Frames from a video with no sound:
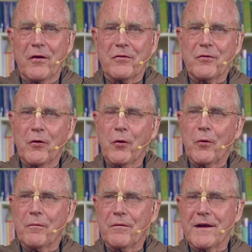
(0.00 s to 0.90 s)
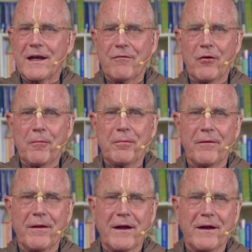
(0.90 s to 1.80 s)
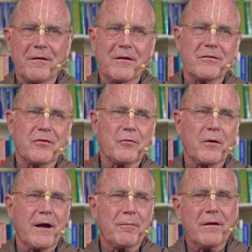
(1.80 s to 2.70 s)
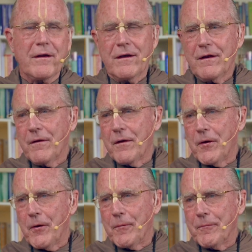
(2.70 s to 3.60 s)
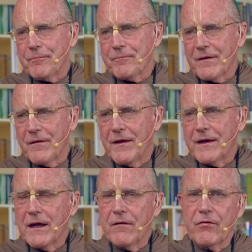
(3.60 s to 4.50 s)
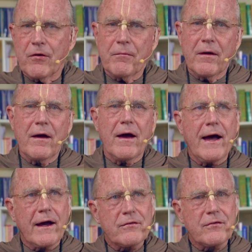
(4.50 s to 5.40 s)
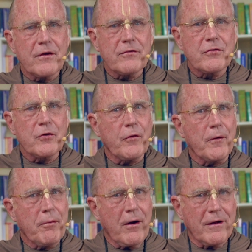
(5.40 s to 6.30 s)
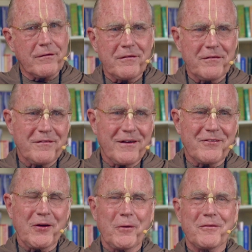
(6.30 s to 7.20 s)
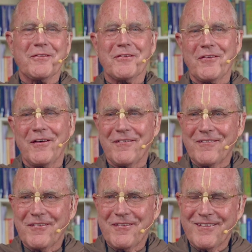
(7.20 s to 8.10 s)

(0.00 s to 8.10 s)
So they gave up, and it's described, they gave him access to their pots. That's how it's described.